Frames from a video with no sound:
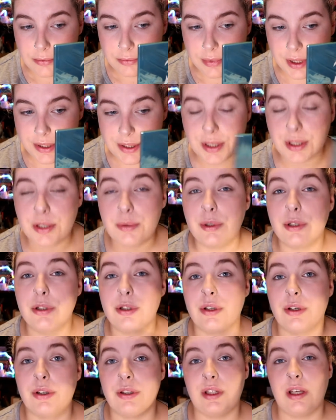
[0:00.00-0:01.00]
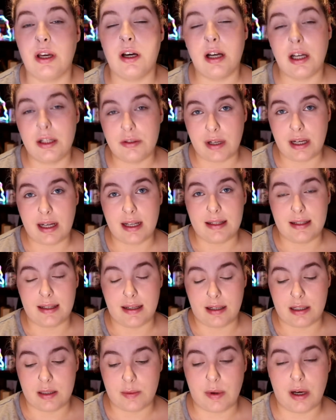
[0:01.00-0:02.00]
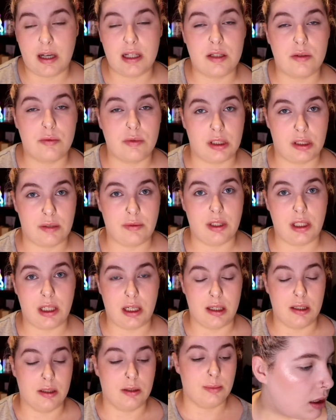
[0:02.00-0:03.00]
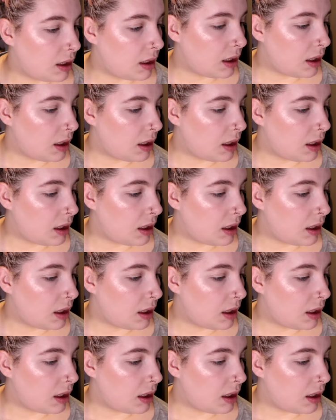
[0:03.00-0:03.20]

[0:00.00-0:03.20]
I tell you what though, the hydrating setting spray did really, really help.